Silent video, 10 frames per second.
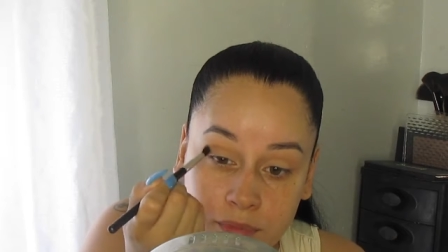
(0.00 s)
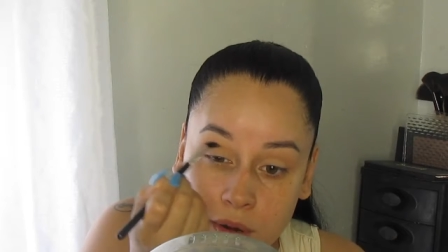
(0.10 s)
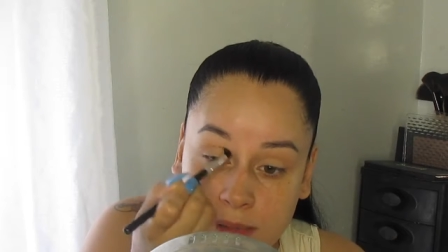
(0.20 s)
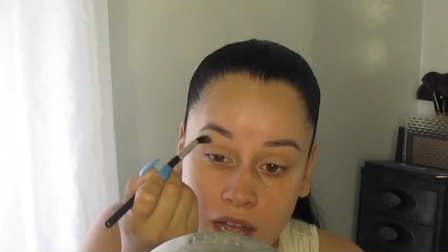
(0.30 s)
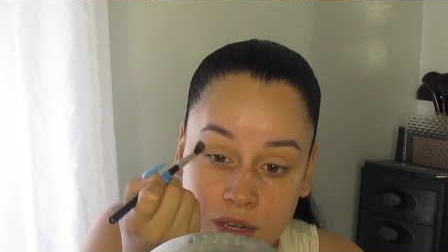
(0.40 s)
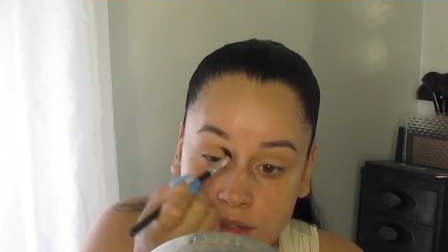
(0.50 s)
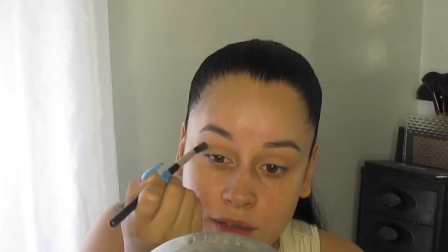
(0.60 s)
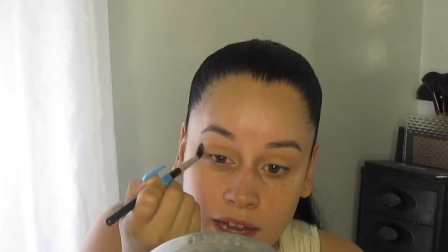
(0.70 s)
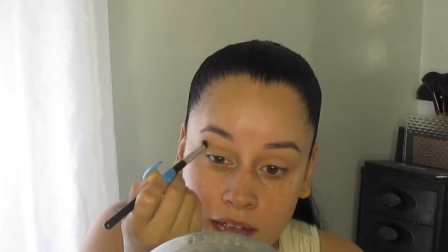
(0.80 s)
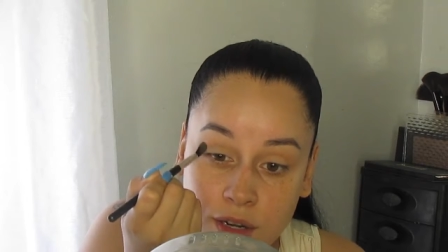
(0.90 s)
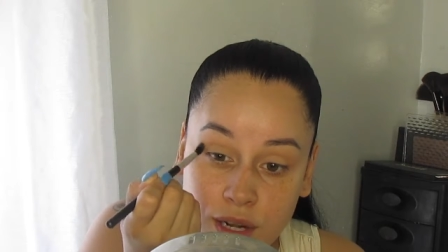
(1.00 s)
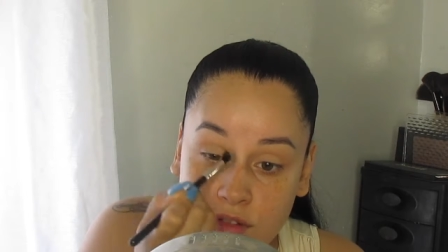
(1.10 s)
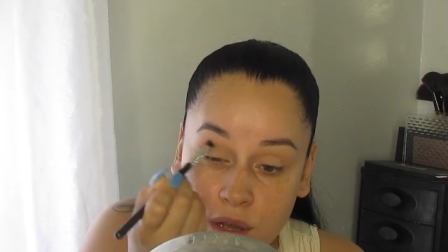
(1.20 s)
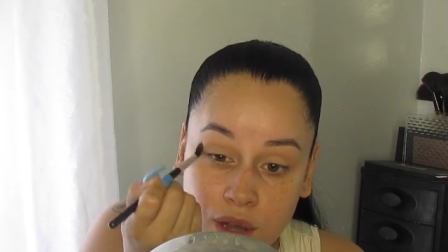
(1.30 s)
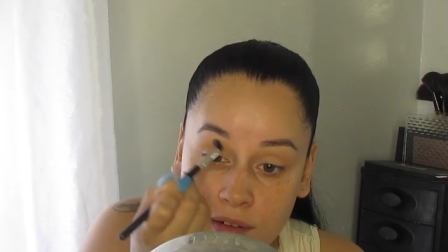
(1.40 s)
Oops, I want you
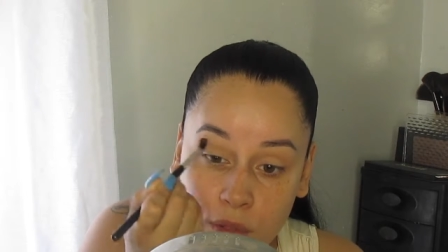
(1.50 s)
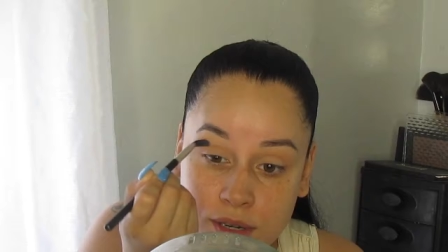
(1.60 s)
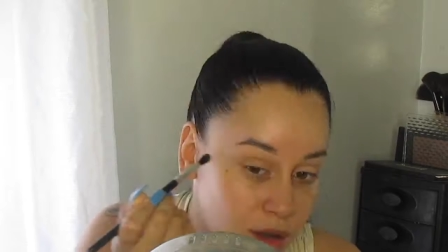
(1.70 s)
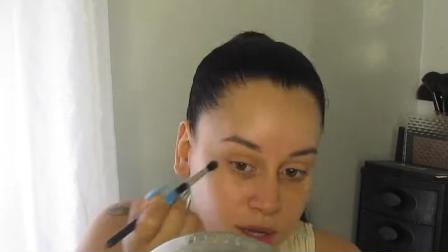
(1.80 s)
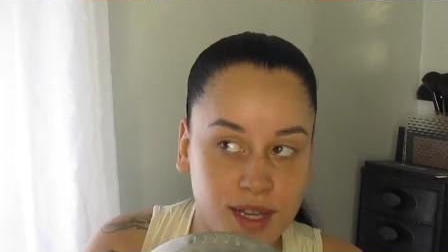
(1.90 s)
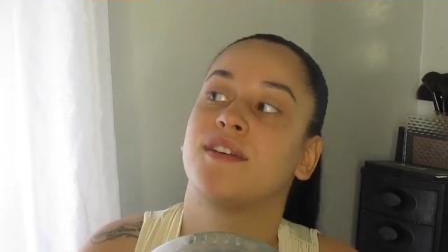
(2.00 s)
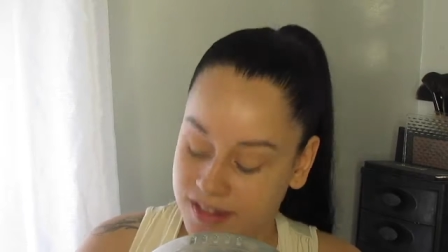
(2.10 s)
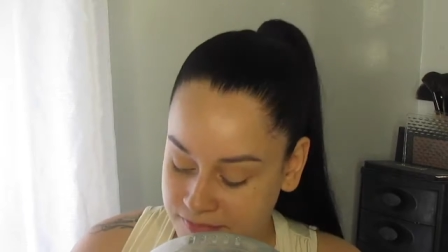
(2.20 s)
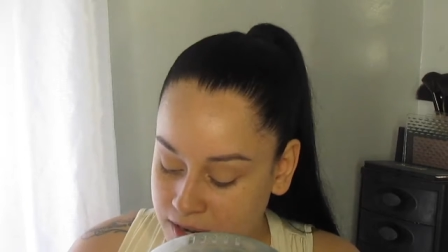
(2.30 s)
for me, baby.